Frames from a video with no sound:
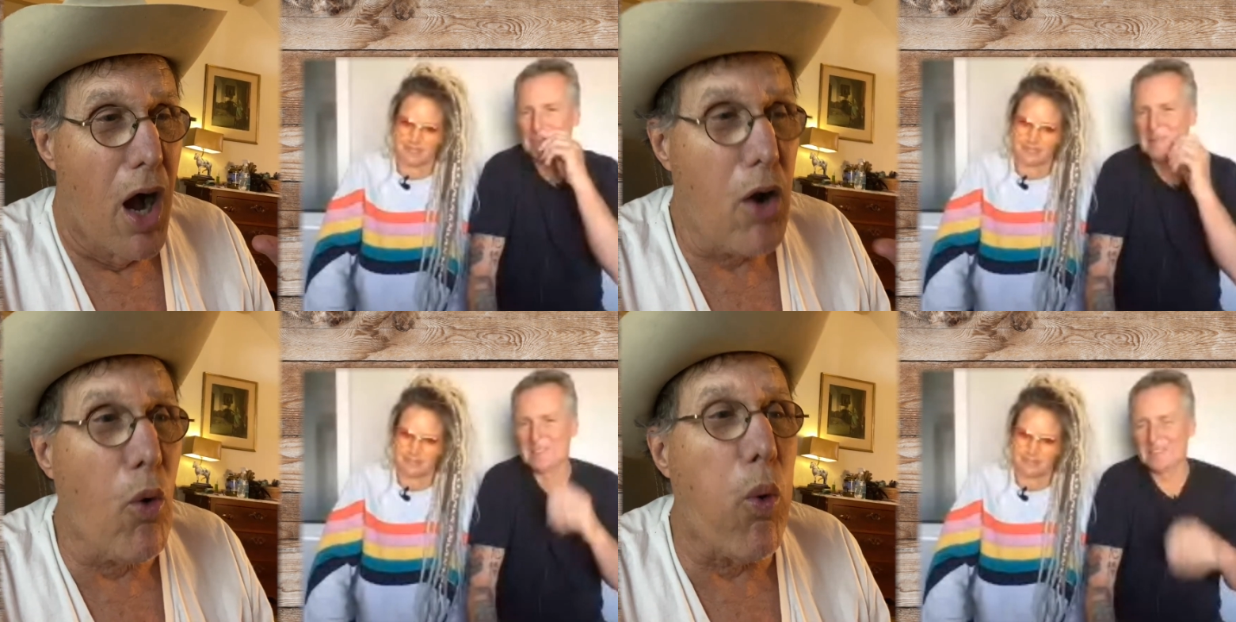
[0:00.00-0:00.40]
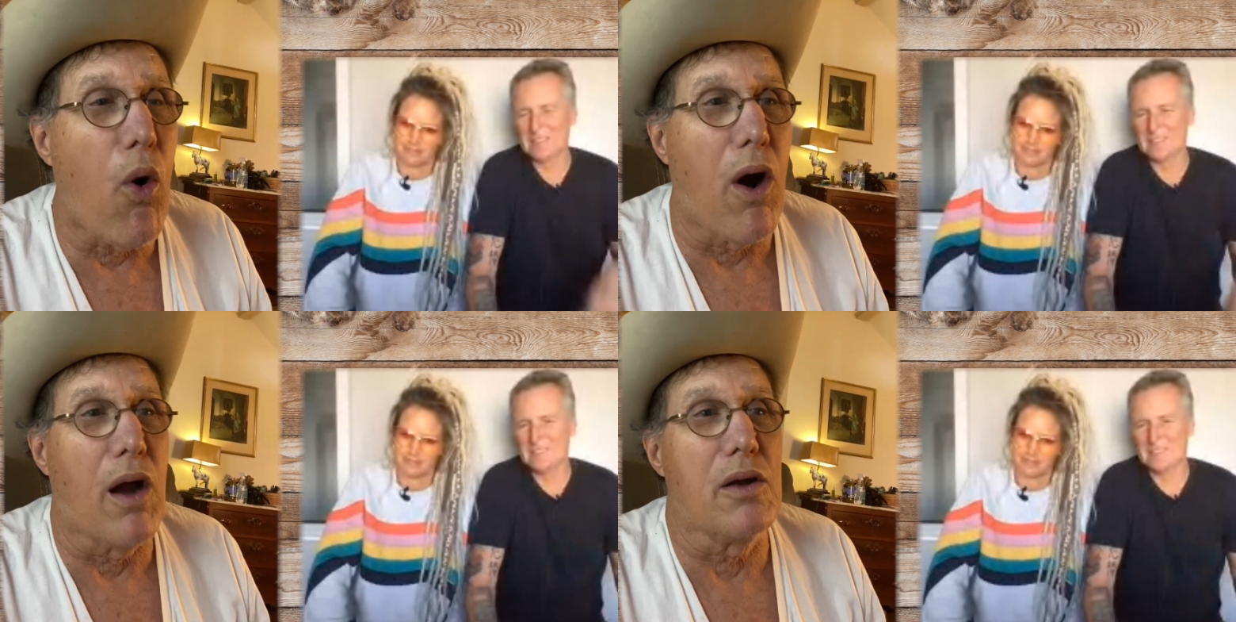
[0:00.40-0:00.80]
Speaker 1: a
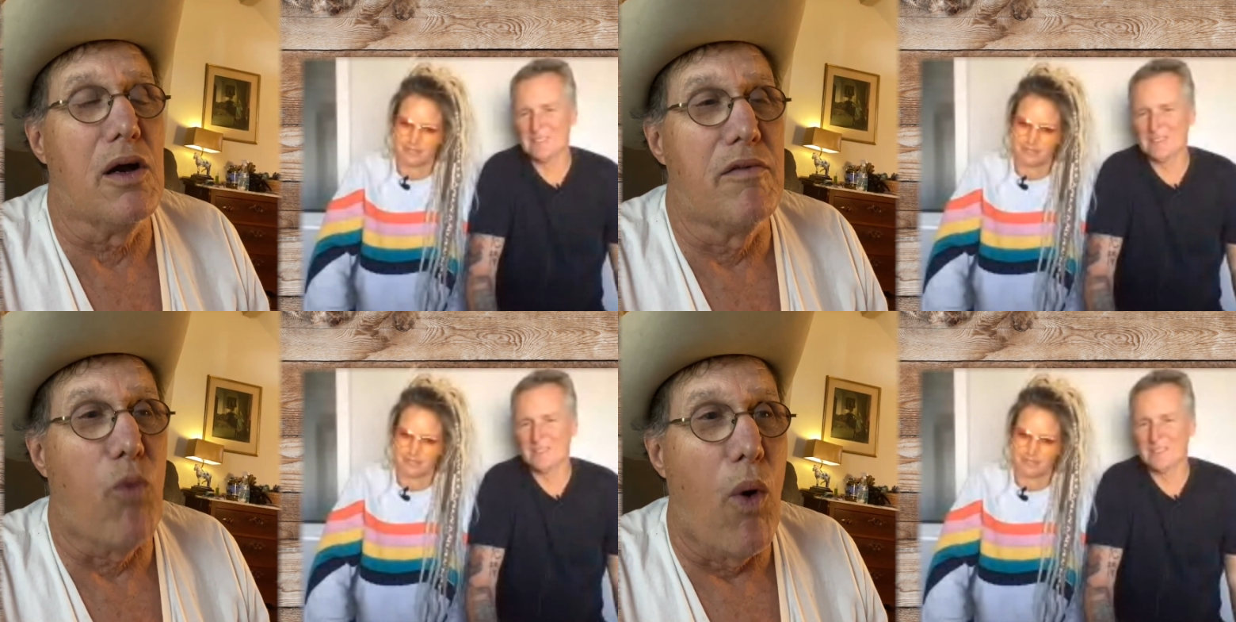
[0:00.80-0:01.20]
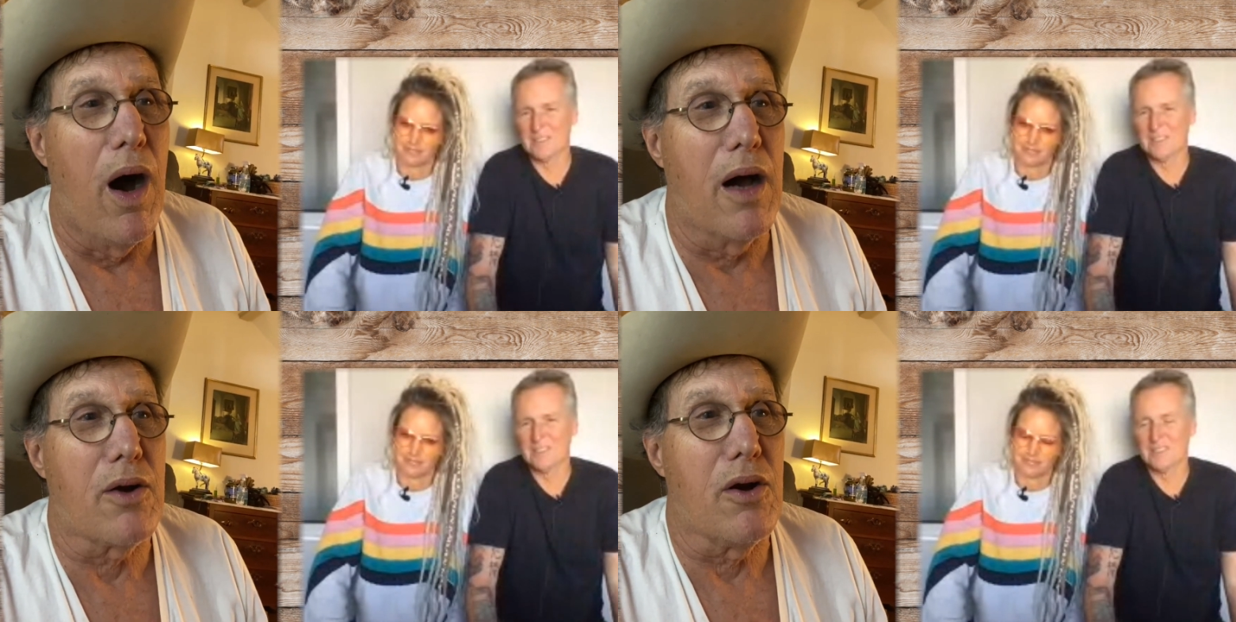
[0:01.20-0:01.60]
quart of
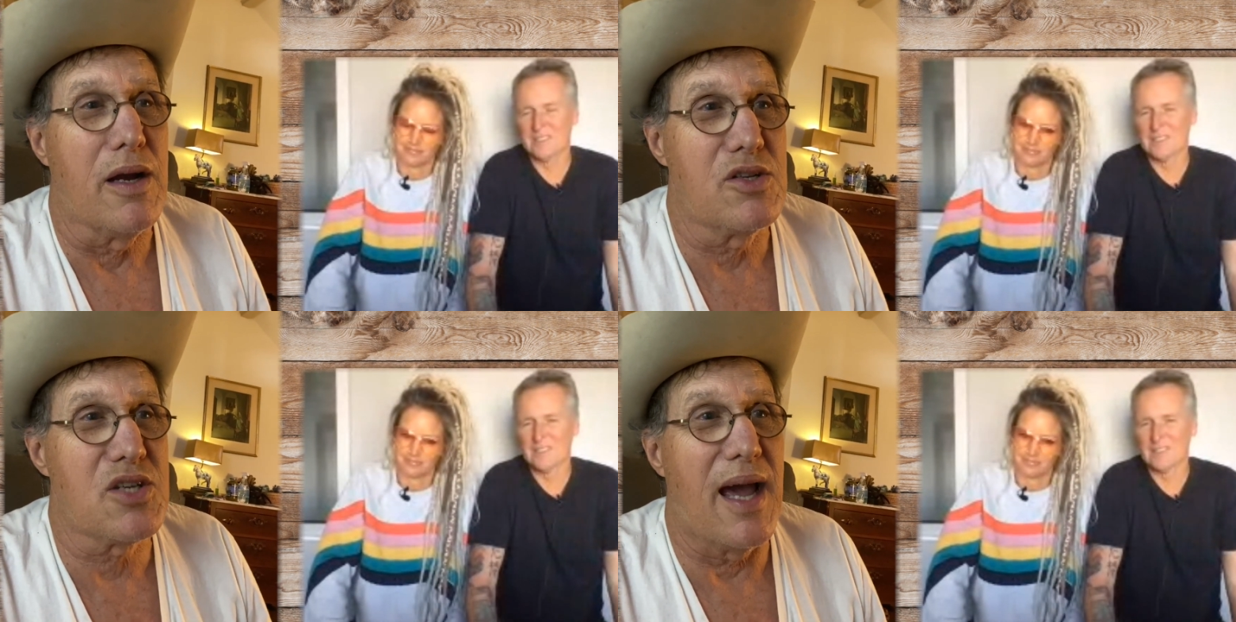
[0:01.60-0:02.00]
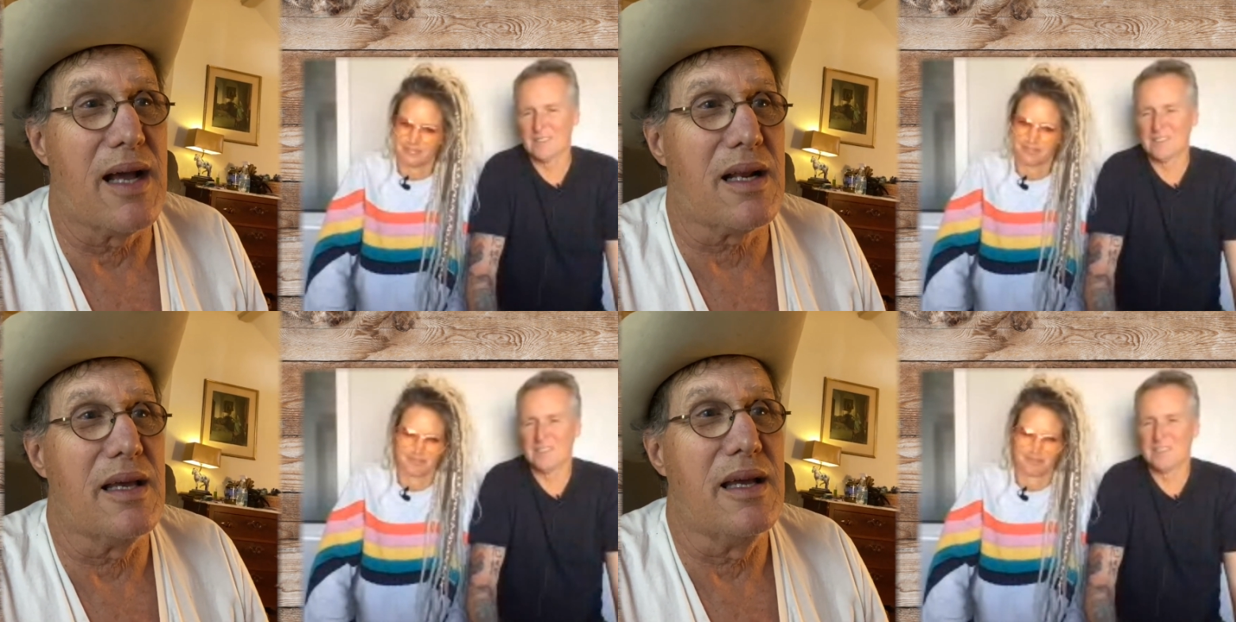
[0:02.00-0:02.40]
water
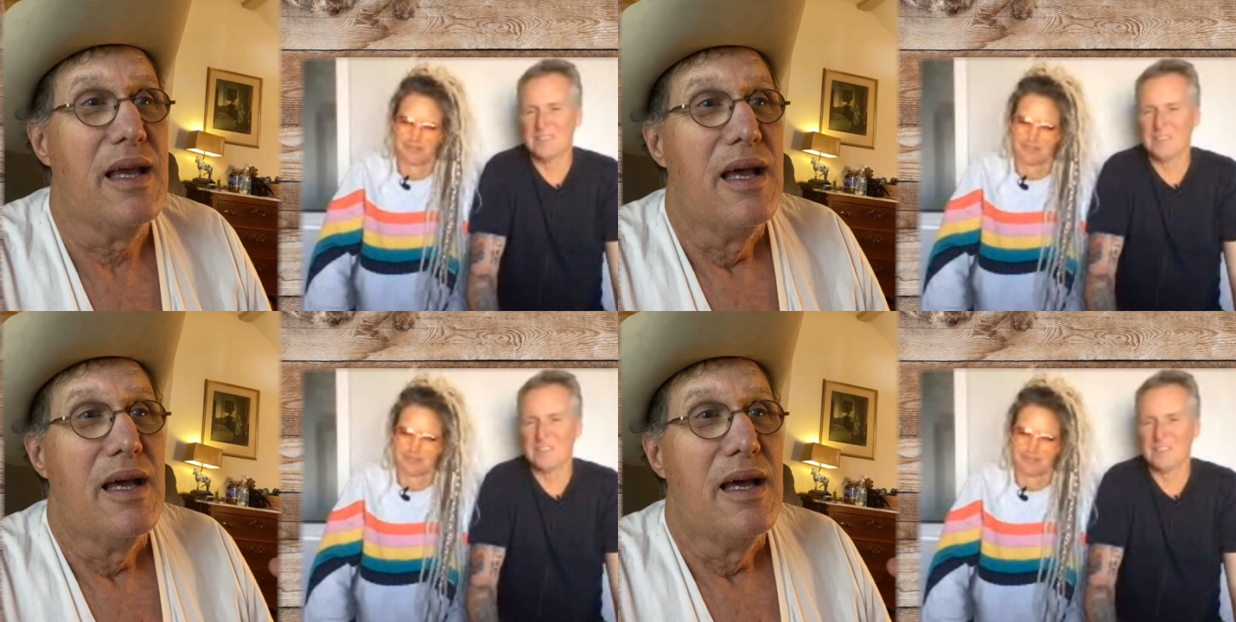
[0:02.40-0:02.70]
exactly